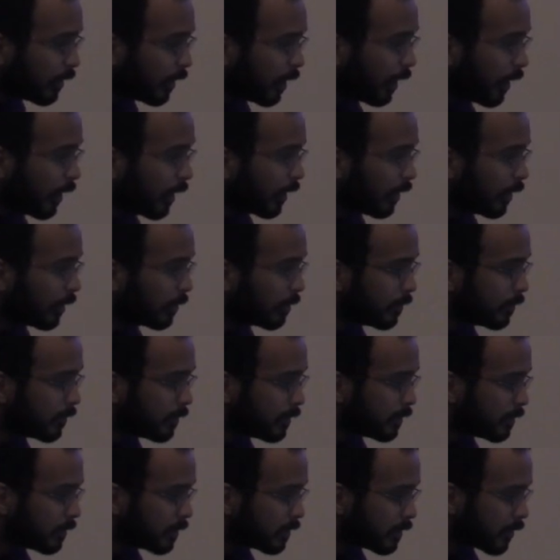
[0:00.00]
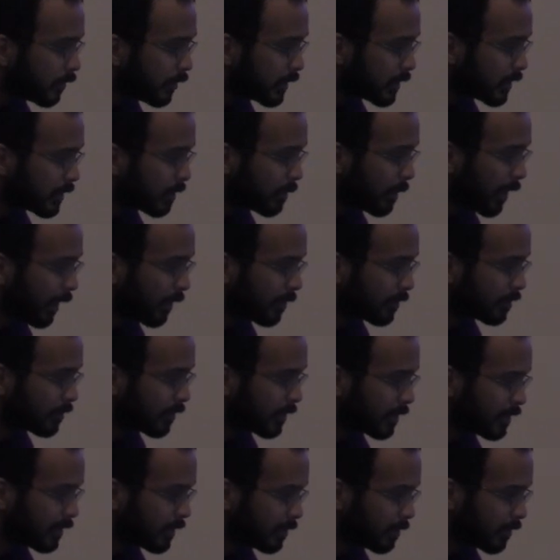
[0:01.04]
Um, so this is the backwards one,
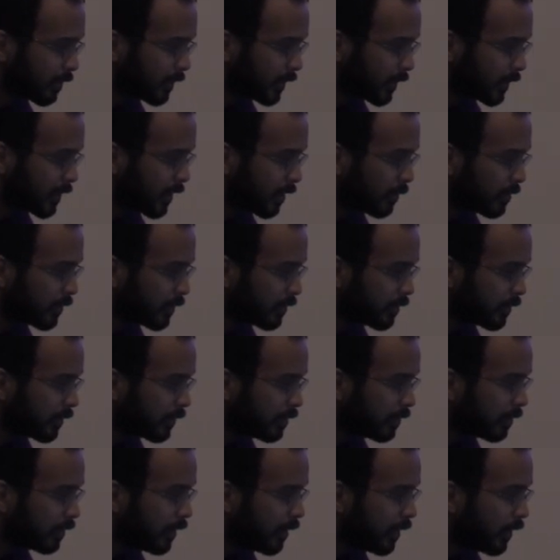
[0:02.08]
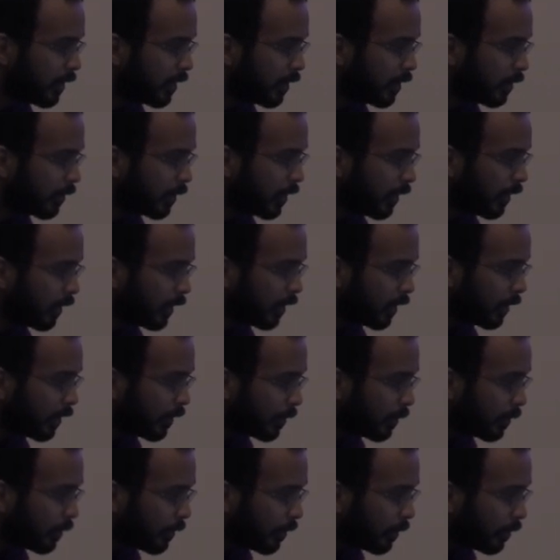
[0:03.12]
because this is reverse output true.
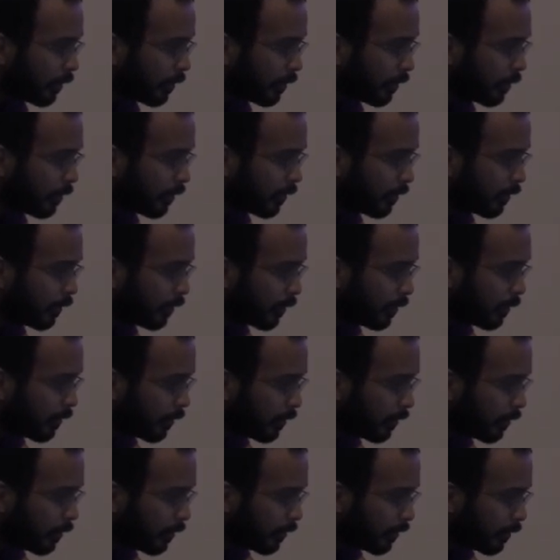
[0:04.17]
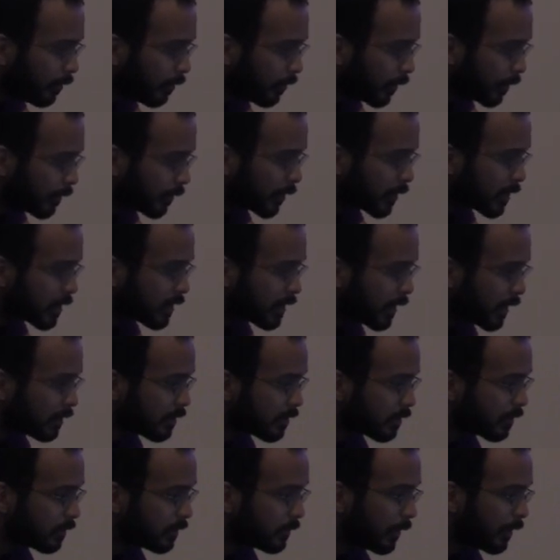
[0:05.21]
Um, reverse
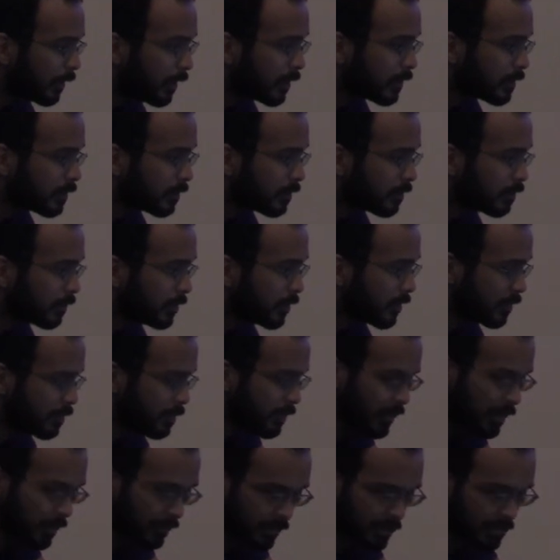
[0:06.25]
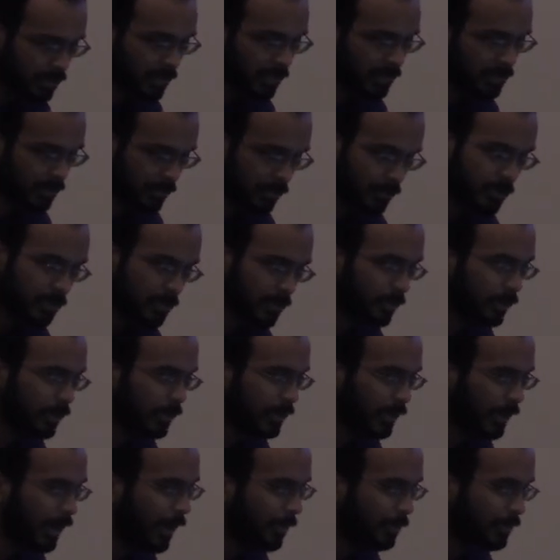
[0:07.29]
sensor false would just mean if the sensor was turning
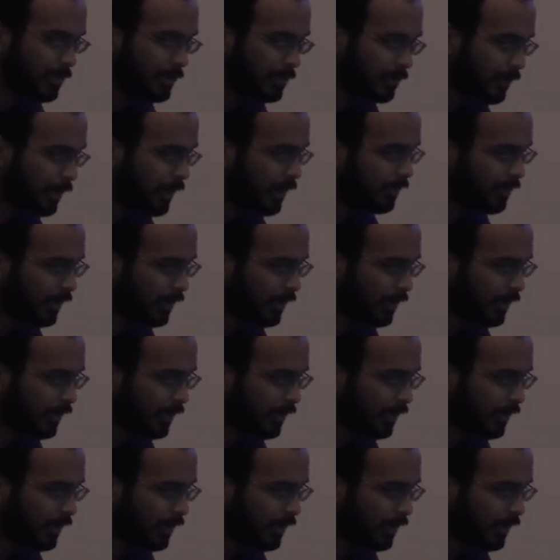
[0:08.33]
the opposite way.